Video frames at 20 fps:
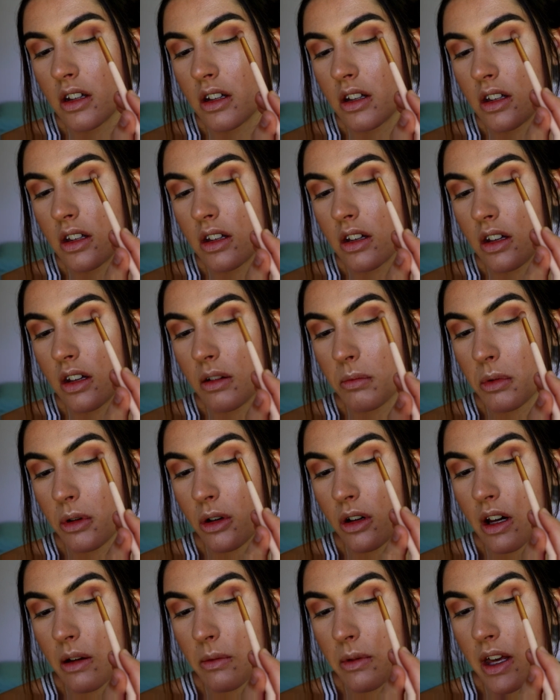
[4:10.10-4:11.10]
till you
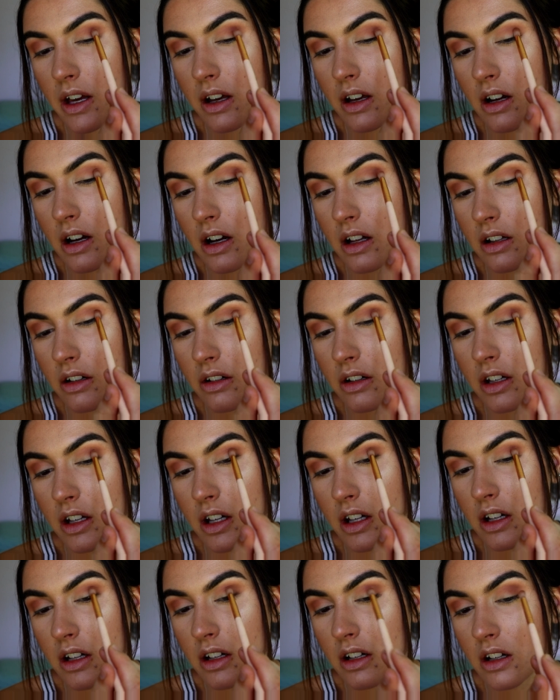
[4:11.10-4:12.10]
build up that colour and
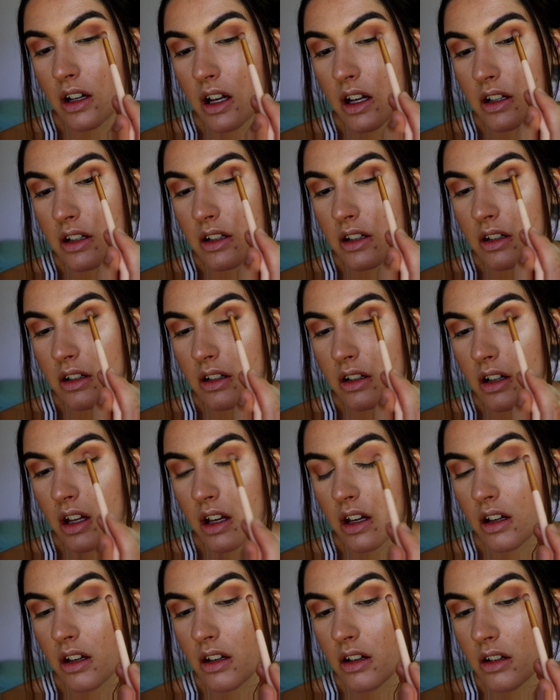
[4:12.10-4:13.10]
get it nice and
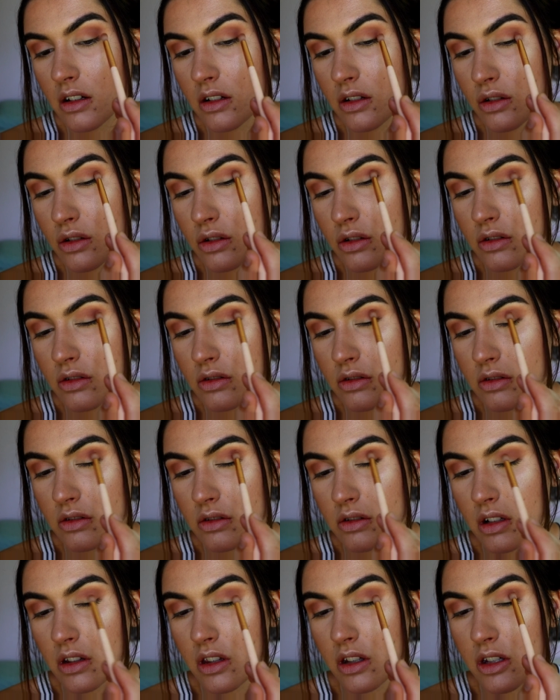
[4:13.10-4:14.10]
like,
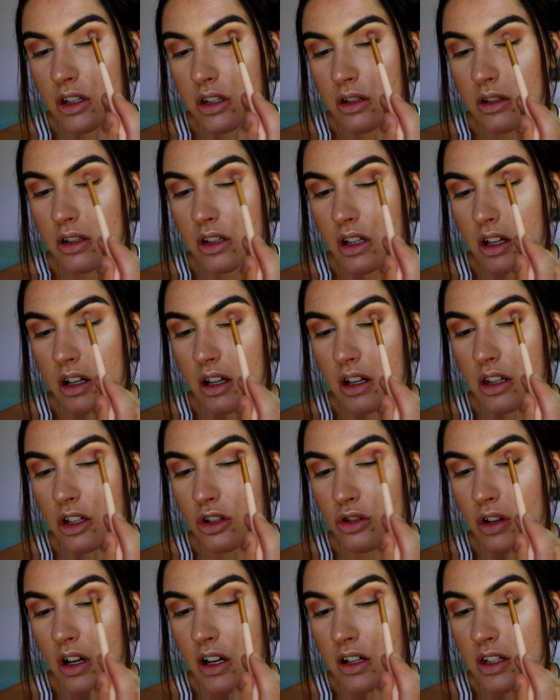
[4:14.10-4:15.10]
like this, uh, the
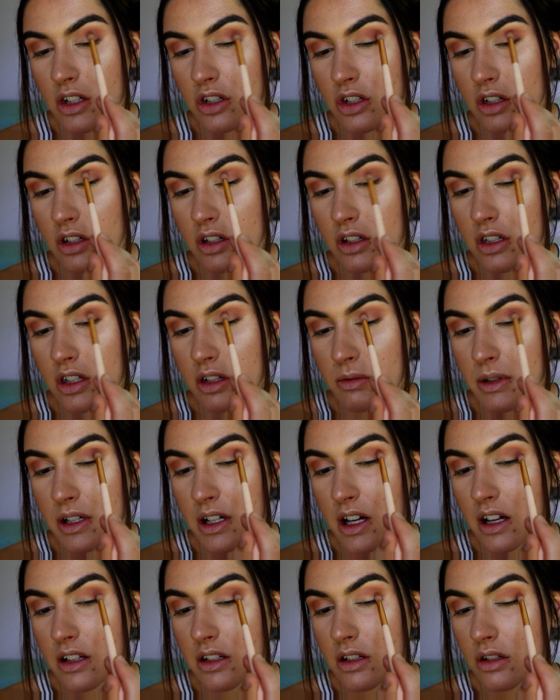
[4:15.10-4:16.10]
transitions to be
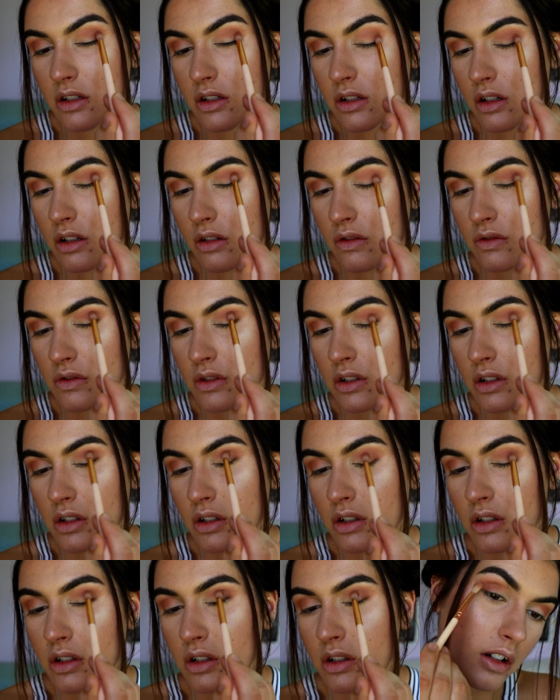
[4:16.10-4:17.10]
nice and soft.
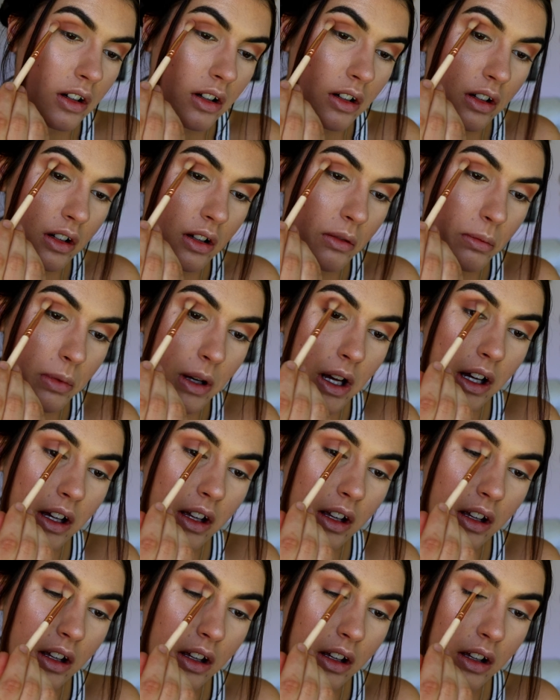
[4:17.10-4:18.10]
Going
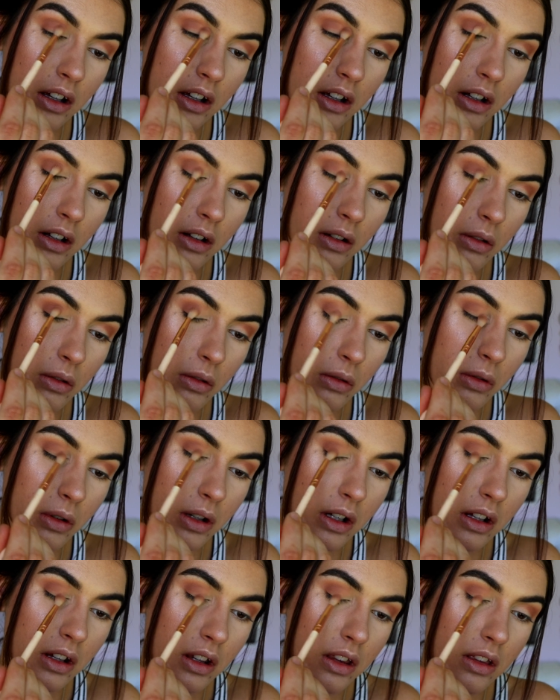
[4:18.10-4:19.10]
back in
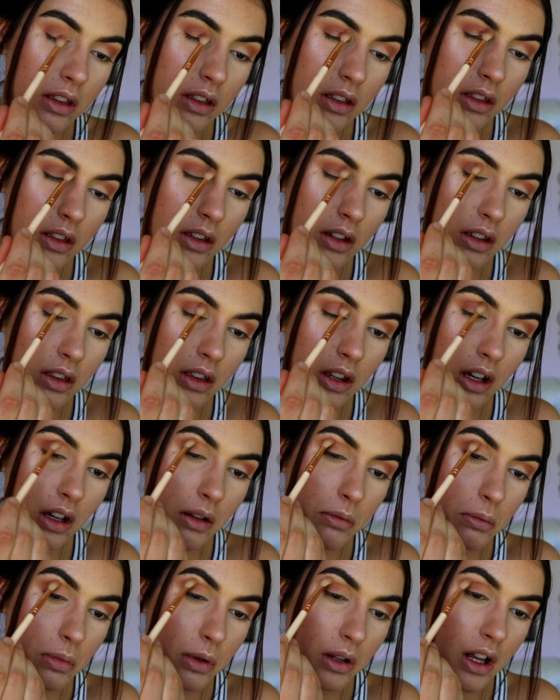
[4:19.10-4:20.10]
with that
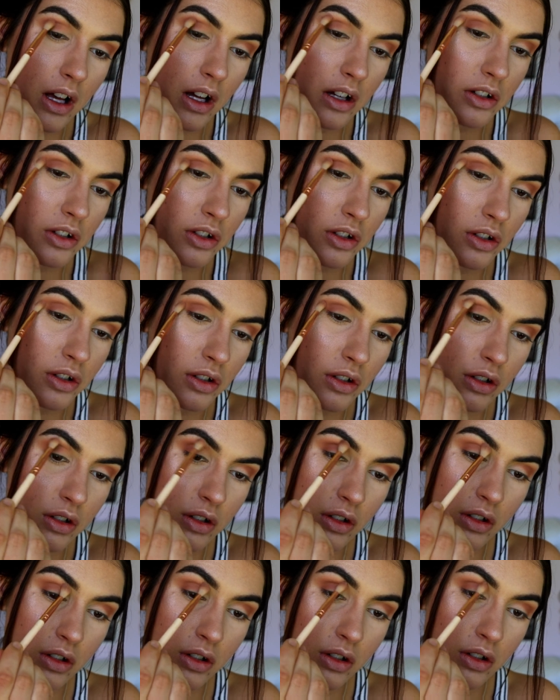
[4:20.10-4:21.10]
blush
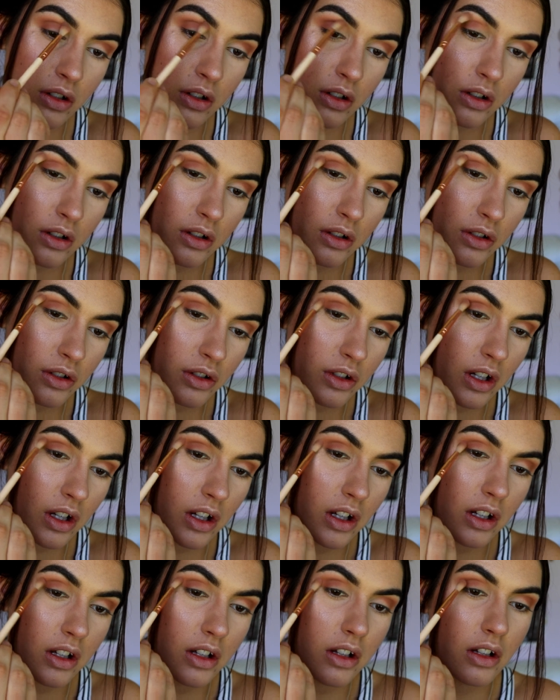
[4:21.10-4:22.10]

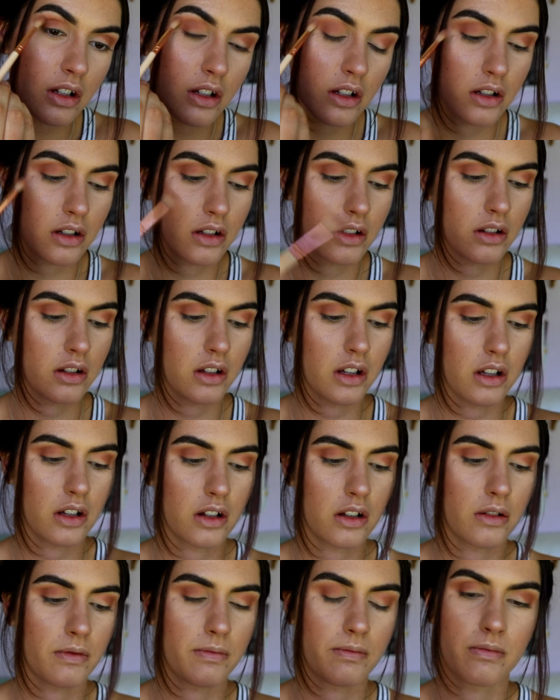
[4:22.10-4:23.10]
shade,
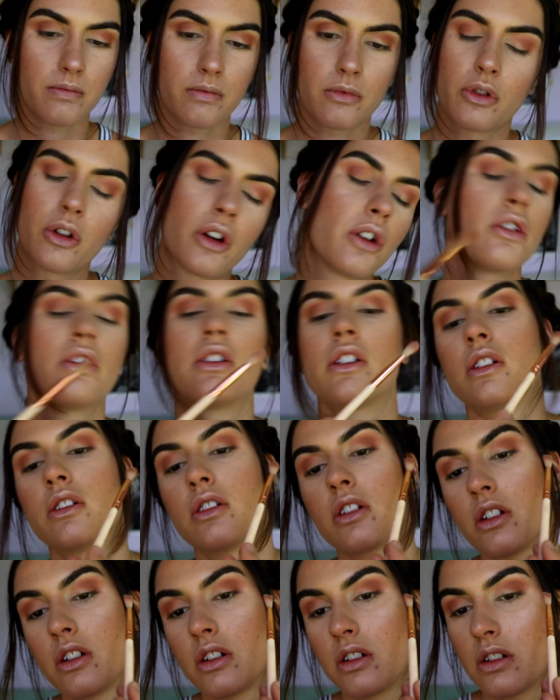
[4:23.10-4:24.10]
that um, rosy
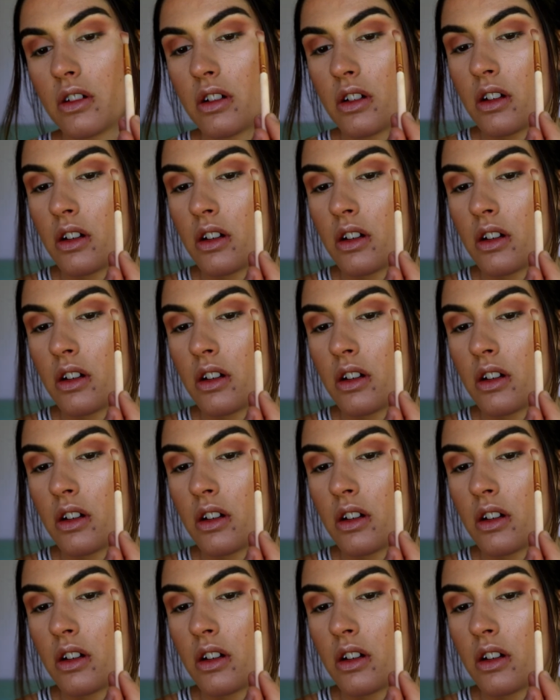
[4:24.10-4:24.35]
tone.